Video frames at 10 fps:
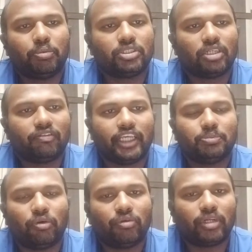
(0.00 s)
position of
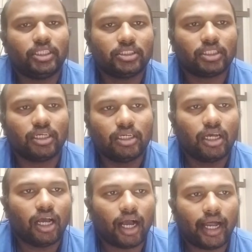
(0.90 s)
phase boundaries
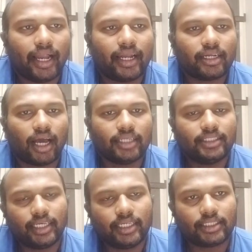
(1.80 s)
and
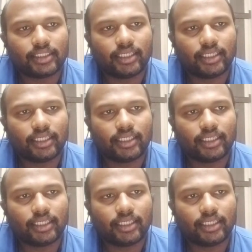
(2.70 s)
other